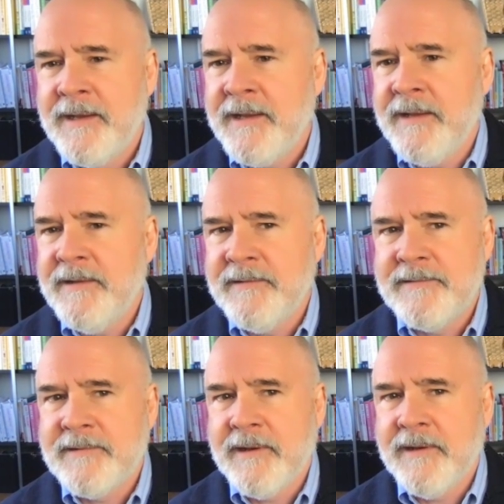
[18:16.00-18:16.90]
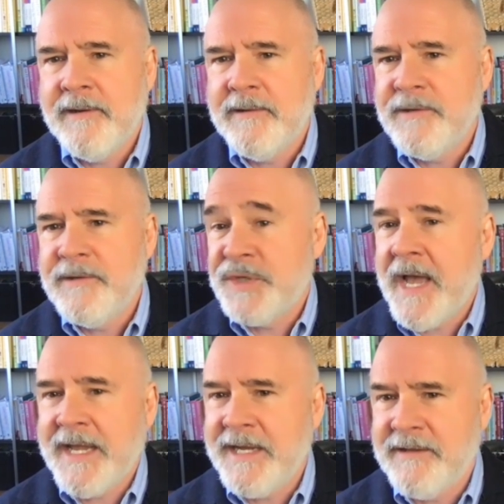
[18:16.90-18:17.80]
is uh, is
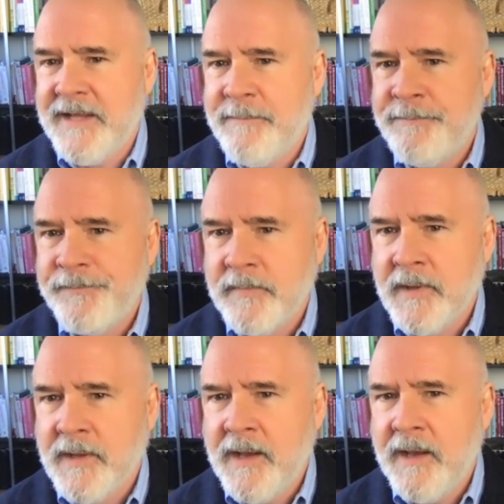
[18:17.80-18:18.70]
shocking to them. Uh,